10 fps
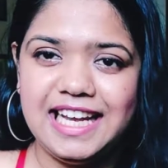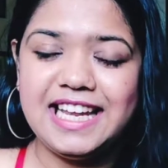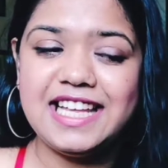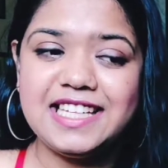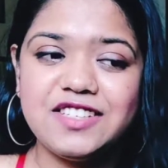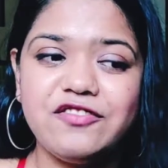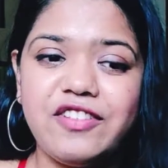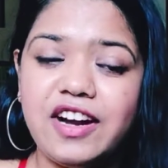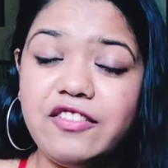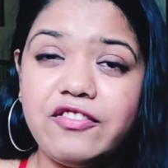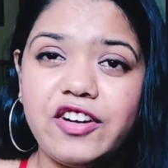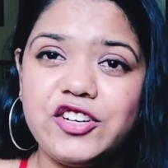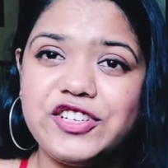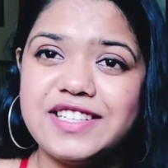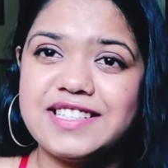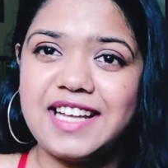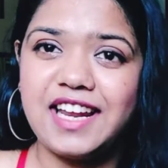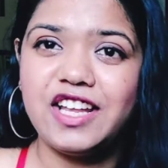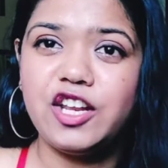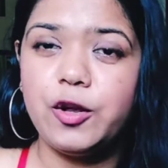It is a very fresh,
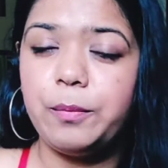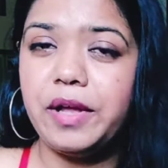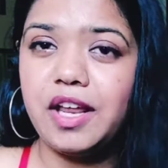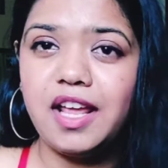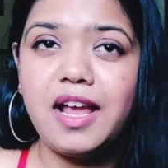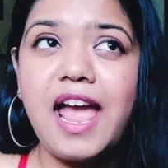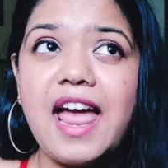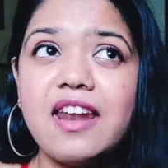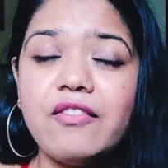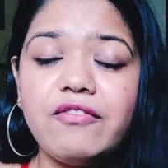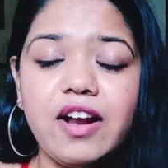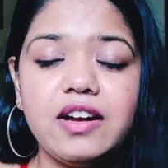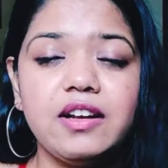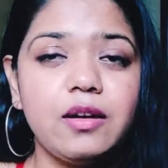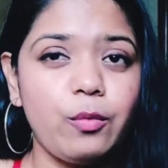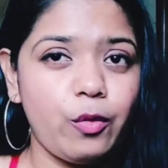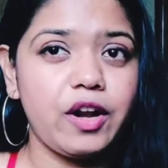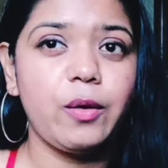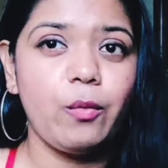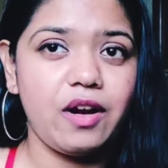exciting new beginning, and a very
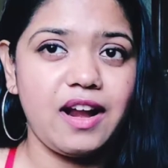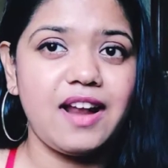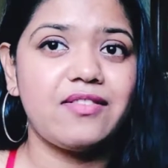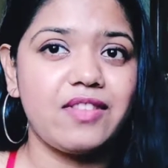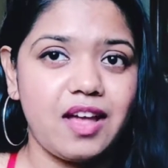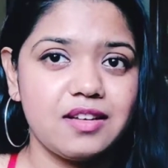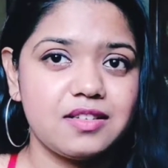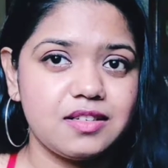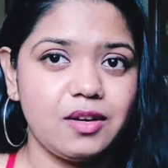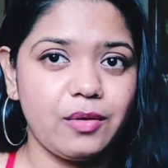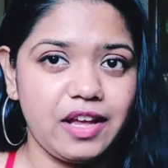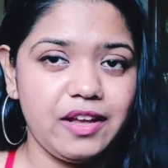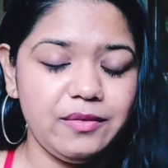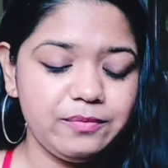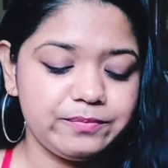rewarding one at that. Okay,